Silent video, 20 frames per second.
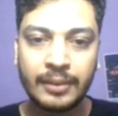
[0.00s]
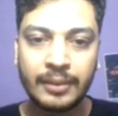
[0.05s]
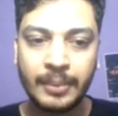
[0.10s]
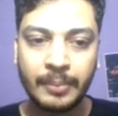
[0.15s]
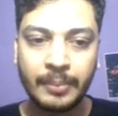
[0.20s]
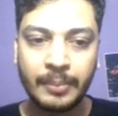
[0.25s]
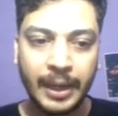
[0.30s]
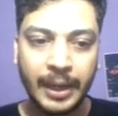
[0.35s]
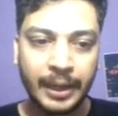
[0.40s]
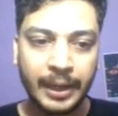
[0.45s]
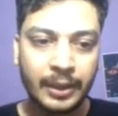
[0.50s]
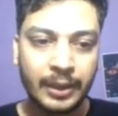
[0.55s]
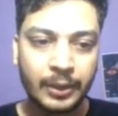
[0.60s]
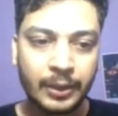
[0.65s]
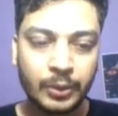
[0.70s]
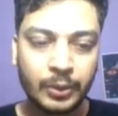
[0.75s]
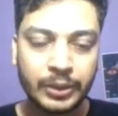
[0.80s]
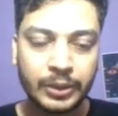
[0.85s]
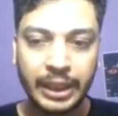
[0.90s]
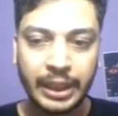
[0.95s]
be made
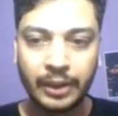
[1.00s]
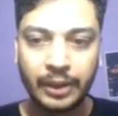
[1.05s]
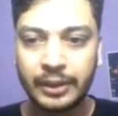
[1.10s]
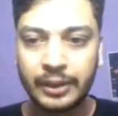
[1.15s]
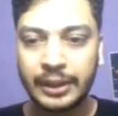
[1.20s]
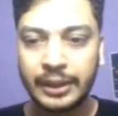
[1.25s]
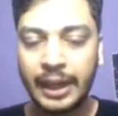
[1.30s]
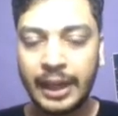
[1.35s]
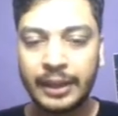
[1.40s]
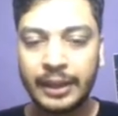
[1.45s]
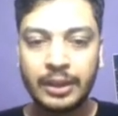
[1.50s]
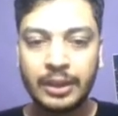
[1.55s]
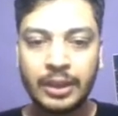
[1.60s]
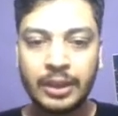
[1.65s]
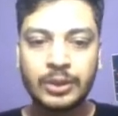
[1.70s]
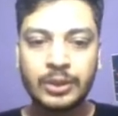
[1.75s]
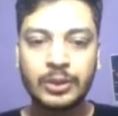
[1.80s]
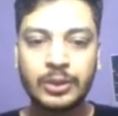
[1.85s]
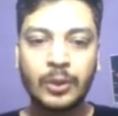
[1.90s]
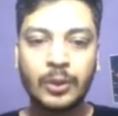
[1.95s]
to check on that.
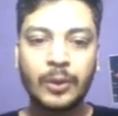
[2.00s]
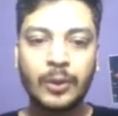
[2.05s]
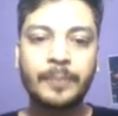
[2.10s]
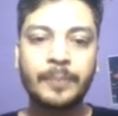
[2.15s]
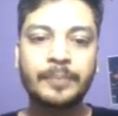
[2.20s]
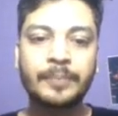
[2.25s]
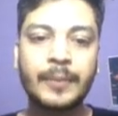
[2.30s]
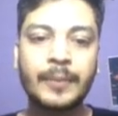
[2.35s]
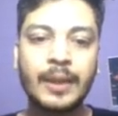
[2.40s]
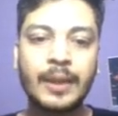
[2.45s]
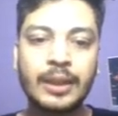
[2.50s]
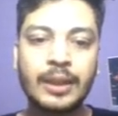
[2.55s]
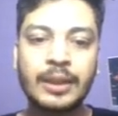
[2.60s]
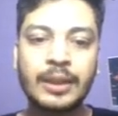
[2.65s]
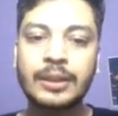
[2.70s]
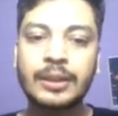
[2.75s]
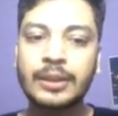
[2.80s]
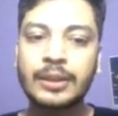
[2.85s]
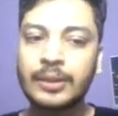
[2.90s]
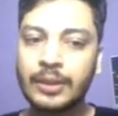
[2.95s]
So
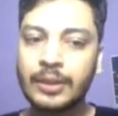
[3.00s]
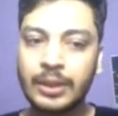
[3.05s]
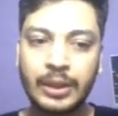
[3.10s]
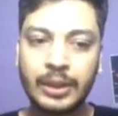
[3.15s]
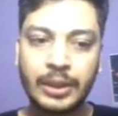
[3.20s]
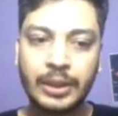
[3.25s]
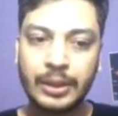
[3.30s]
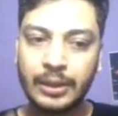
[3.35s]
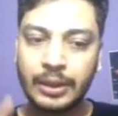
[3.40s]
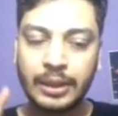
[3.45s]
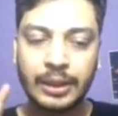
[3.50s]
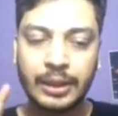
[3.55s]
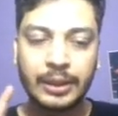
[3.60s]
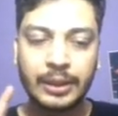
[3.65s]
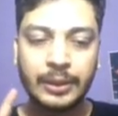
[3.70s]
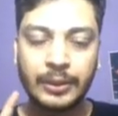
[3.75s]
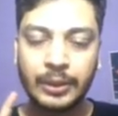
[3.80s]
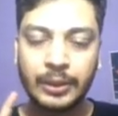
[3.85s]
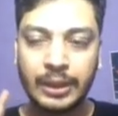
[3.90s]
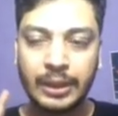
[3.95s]

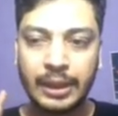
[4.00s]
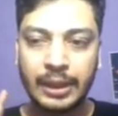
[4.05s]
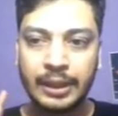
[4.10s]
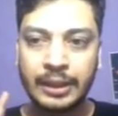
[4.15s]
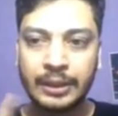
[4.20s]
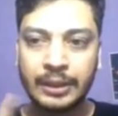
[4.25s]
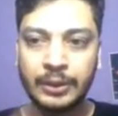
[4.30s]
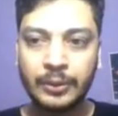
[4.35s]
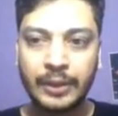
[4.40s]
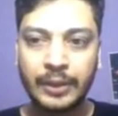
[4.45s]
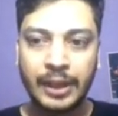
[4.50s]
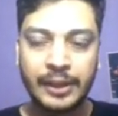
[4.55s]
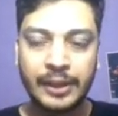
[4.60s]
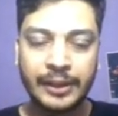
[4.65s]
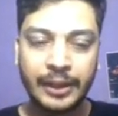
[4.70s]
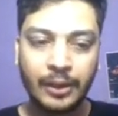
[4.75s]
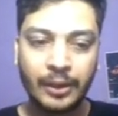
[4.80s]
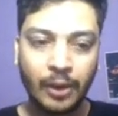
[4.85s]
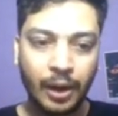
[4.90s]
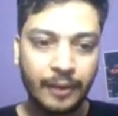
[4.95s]
you can
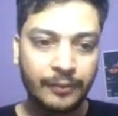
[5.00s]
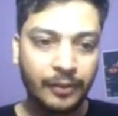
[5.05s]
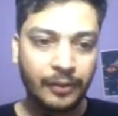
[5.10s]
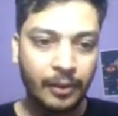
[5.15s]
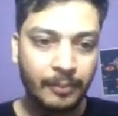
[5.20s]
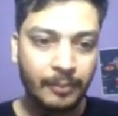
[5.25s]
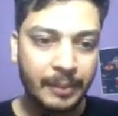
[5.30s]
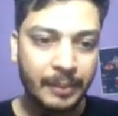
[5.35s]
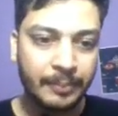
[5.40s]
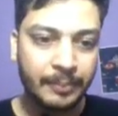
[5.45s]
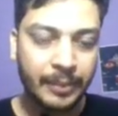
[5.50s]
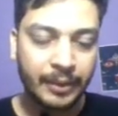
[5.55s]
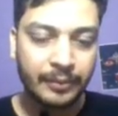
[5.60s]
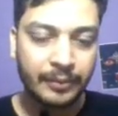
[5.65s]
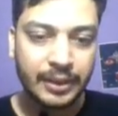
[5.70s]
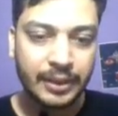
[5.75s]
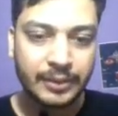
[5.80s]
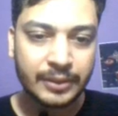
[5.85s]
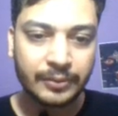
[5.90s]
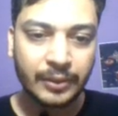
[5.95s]
recall from my
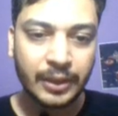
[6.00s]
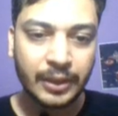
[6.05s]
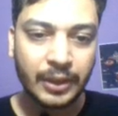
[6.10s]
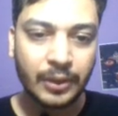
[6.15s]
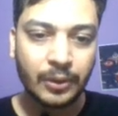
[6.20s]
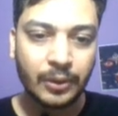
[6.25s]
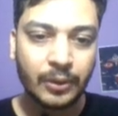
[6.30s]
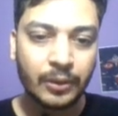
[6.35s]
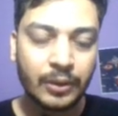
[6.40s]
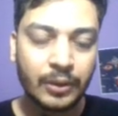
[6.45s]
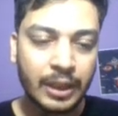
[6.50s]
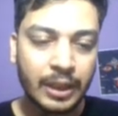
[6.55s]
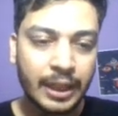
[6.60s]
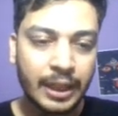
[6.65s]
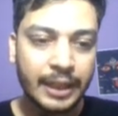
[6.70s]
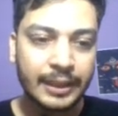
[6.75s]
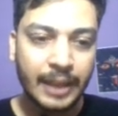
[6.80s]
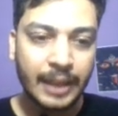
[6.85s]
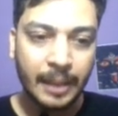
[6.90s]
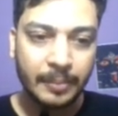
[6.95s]
previous video,
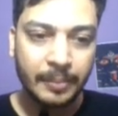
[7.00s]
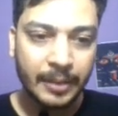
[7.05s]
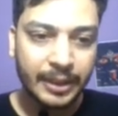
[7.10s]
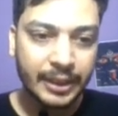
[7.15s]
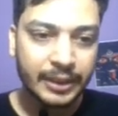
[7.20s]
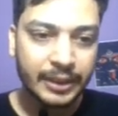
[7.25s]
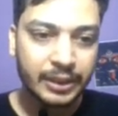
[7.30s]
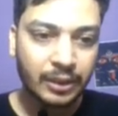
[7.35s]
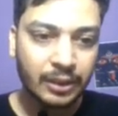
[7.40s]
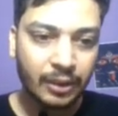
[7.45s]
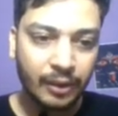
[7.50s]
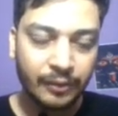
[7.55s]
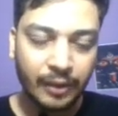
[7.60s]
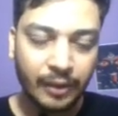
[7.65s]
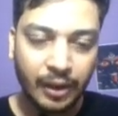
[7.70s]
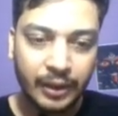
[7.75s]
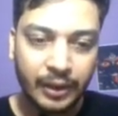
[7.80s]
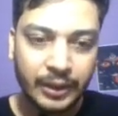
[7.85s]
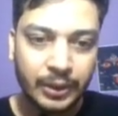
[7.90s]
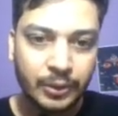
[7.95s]
in the application of
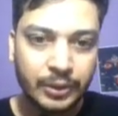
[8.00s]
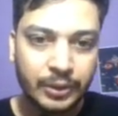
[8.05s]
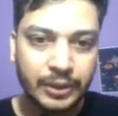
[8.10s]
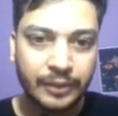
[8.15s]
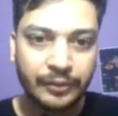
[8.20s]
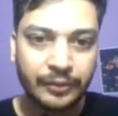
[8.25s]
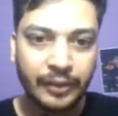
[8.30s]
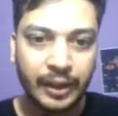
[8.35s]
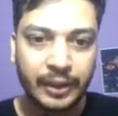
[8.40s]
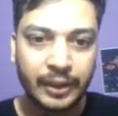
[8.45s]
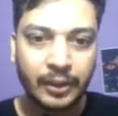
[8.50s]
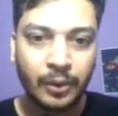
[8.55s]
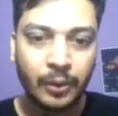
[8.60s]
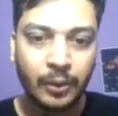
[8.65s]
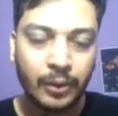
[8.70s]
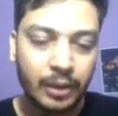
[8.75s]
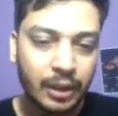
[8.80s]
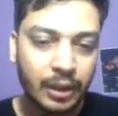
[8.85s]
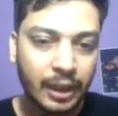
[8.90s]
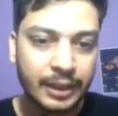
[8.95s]
our use effect
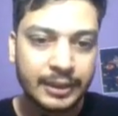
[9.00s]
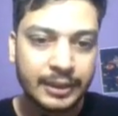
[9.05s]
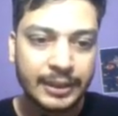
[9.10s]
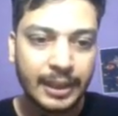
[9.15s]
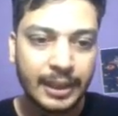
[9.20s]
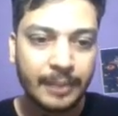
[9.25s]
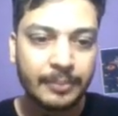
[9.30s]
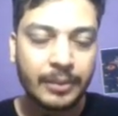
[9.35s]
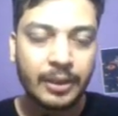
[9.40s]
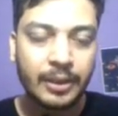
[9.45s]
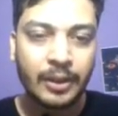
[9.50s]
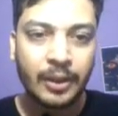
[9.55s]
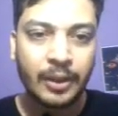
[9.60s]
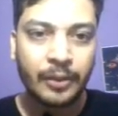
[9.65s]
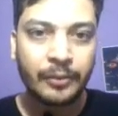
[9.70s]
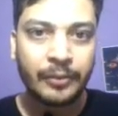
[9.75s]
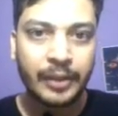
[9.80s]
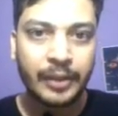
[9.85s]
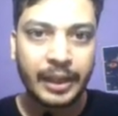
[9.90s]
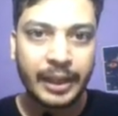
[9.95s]
hook concept,
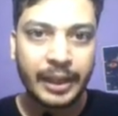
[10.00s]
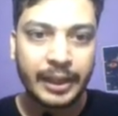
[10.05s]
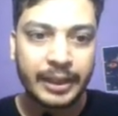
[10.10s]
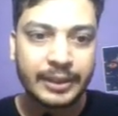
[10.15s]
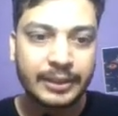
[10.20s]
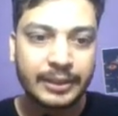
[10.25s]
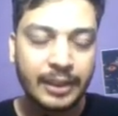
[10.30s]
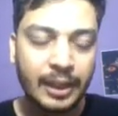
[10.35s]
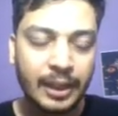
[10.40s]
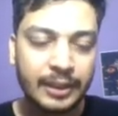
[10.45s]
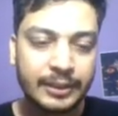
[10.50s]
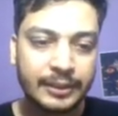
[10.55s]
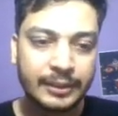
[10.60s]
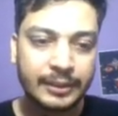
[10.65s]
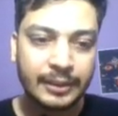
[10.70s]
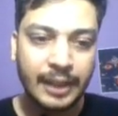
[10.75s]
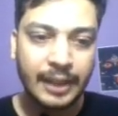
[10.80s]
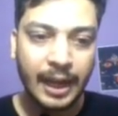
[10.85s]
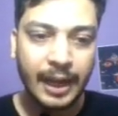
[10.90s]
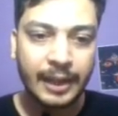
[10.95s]
we discussed
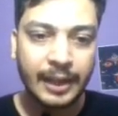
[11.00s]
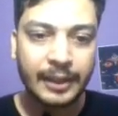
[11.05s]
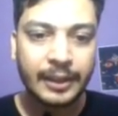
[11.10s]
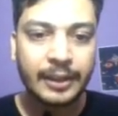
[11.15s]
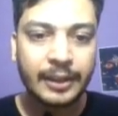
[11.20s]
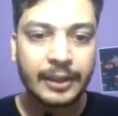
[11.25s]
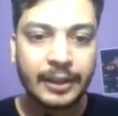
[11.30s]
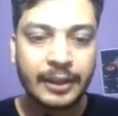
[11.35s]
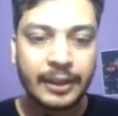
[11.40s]
that